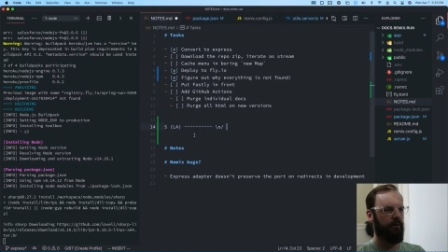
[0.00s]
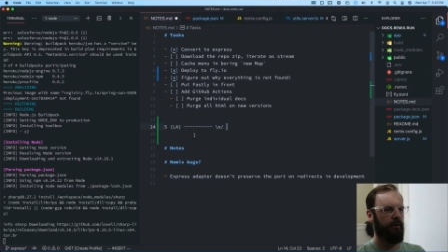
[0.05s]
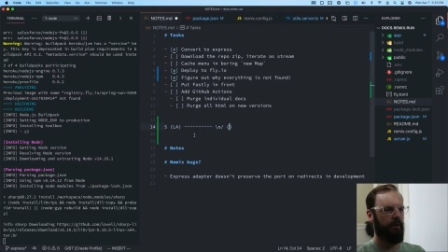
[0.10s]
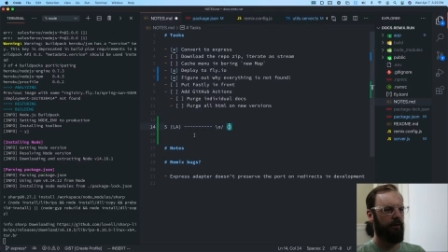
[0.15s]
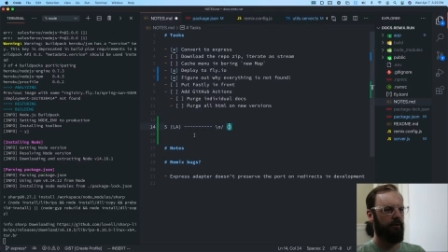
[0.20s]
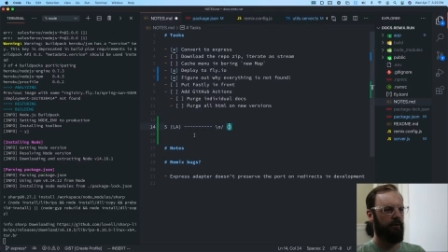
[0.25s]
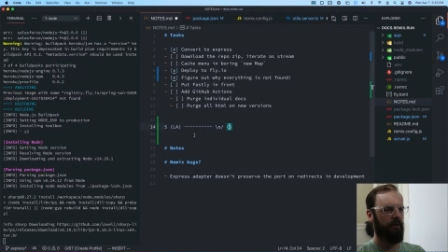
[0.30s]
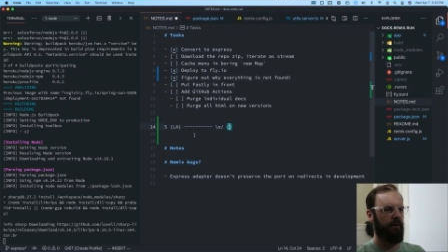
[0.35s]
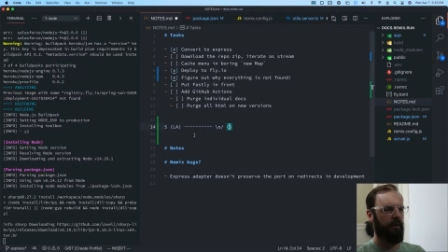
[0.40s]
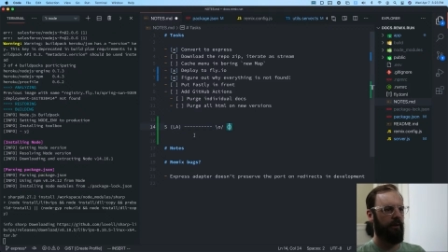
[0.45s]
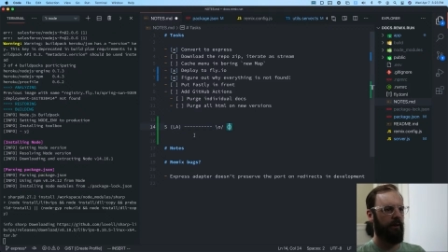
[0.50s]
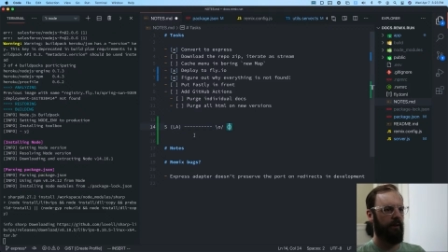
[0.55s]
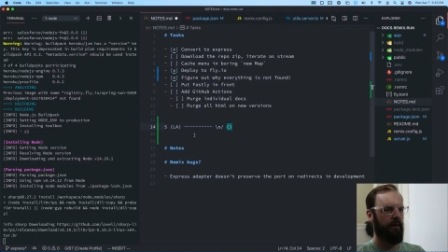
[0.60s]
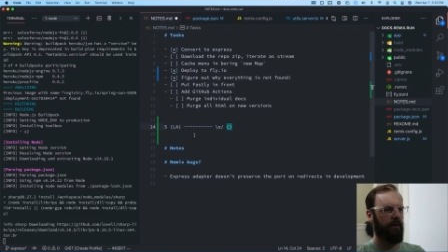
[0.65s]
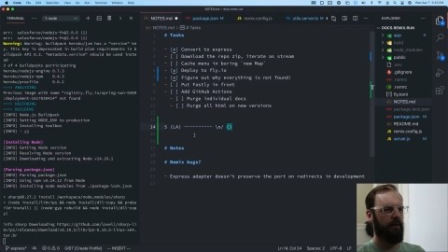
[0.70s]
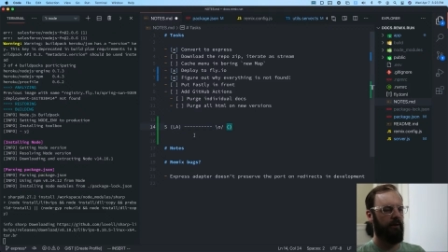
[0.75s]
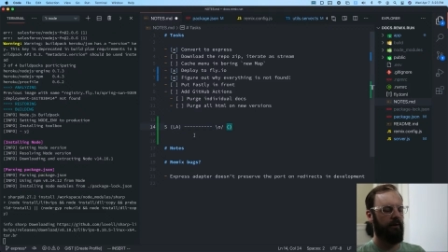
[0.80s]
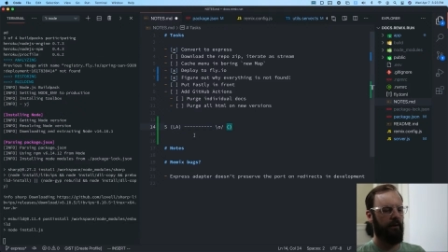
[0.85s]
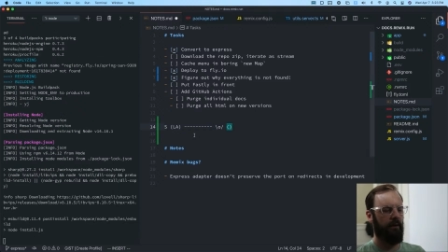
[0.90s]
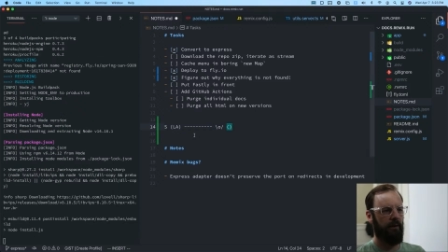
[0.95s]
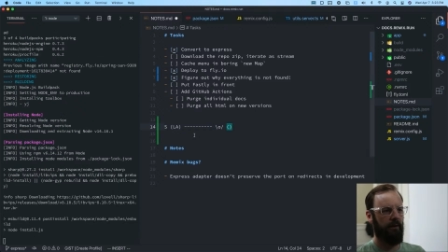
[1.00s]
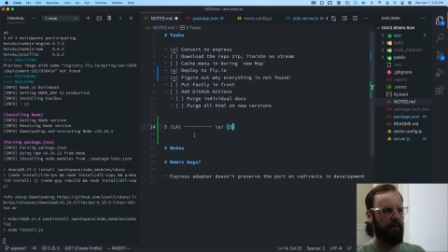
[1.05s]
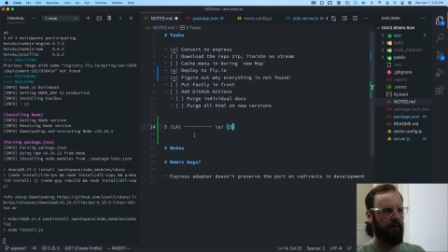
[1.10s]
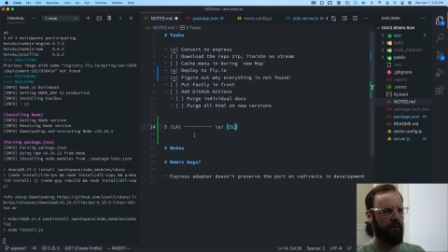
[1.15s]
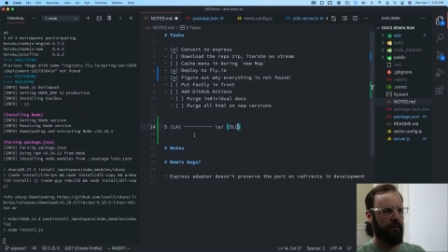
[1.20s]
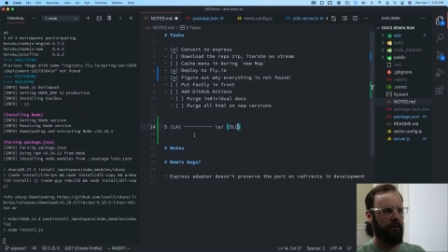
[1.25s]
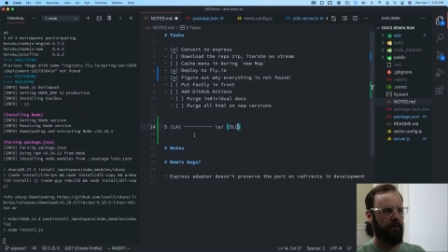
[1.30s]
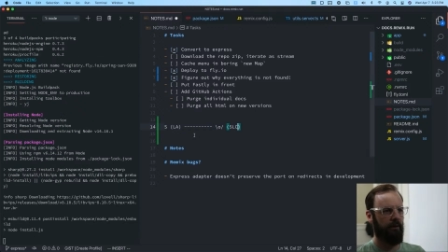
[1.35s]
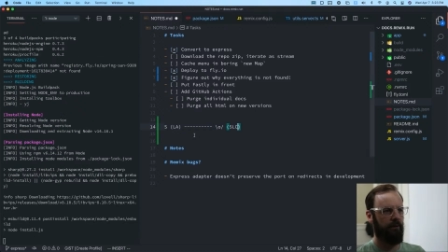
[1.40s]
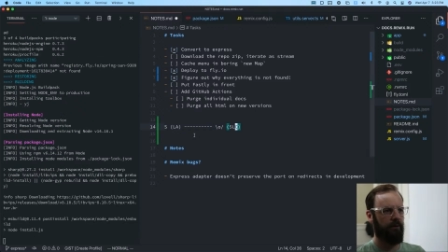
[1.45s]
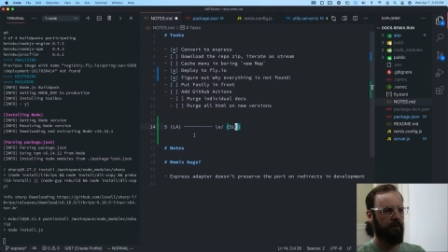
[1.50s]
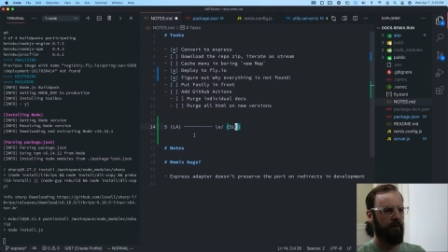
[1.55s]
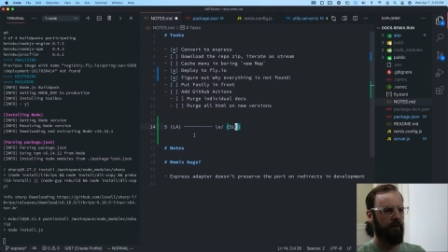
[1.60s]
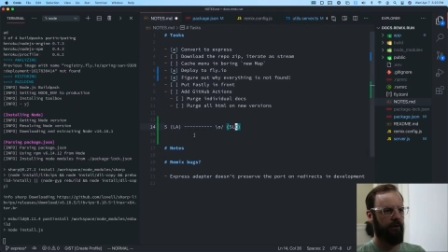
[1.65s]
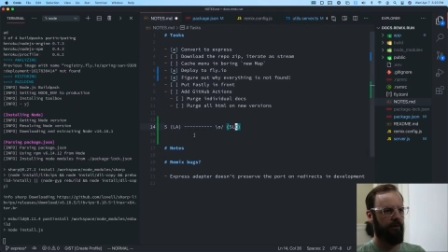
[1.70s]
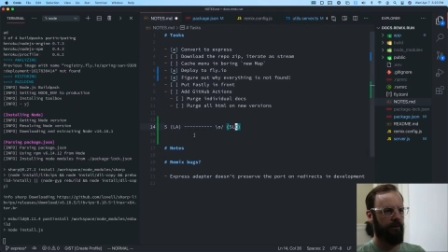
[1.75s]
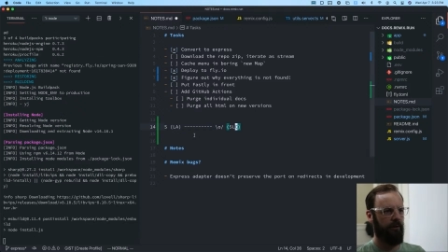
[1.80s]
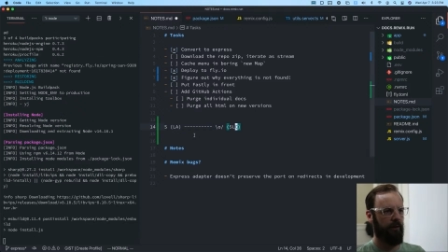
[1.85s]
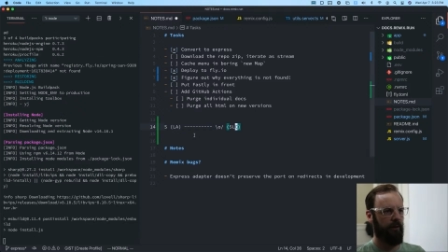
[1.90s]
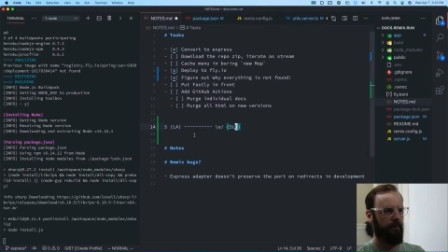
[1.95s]
Let's say they're in Salt Lake
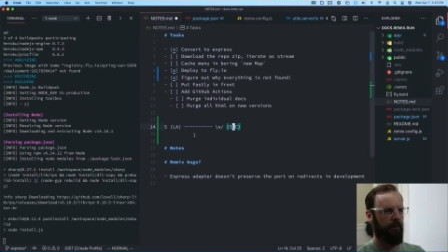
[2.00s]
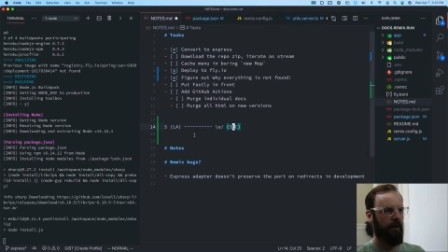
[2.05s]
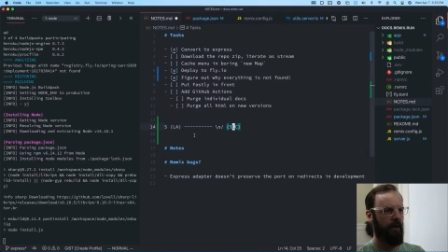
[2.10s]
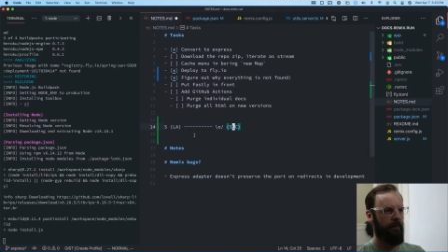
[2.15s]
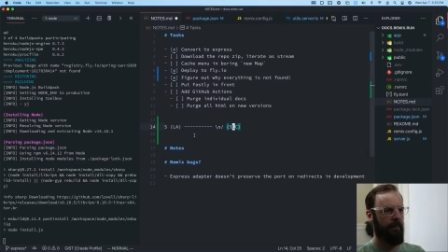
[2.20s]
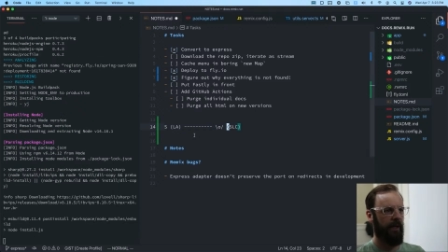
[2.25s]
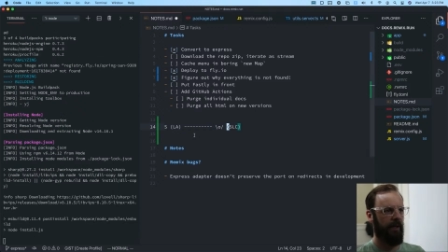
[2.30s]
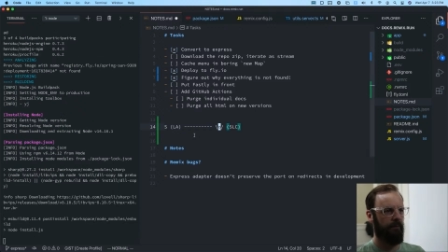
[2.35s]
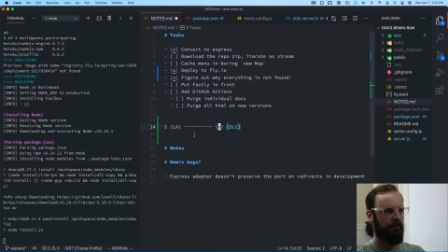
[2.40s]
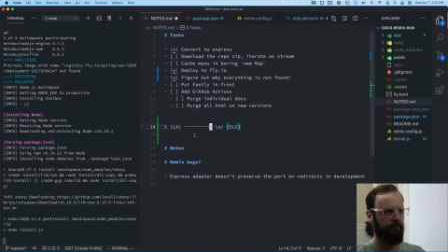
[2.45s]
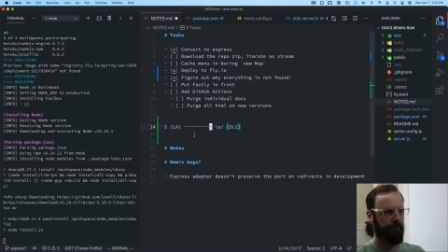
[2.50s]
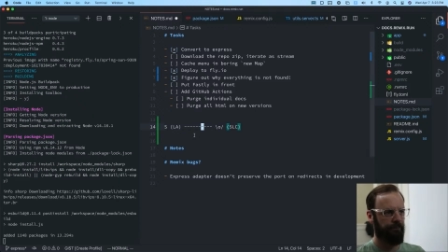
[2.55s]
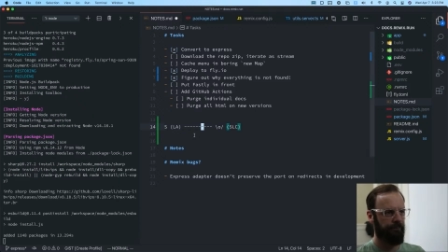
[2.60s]
City, where I'm at.